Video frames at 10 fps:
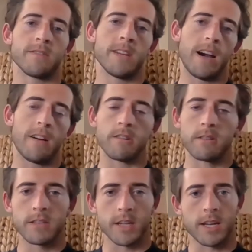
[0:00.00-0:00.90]
of
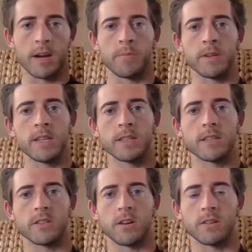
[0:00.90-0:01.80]
dollars to companies to
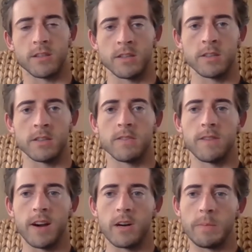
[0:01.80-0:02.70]
start to
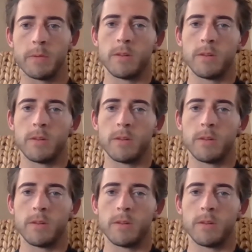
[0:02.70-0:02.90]
develop